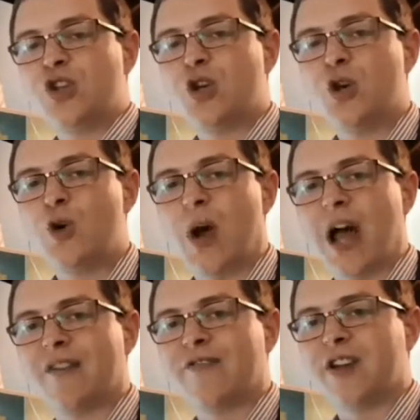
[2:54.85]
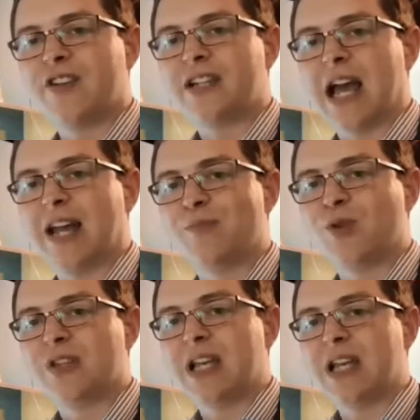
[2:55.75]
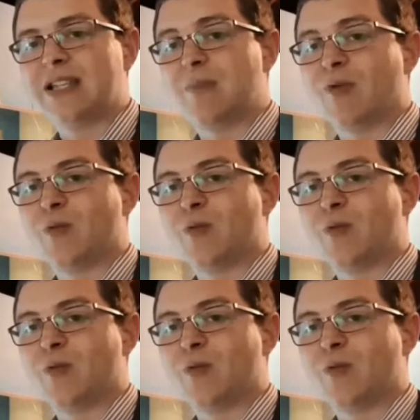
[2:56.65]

to our first animals exhibit.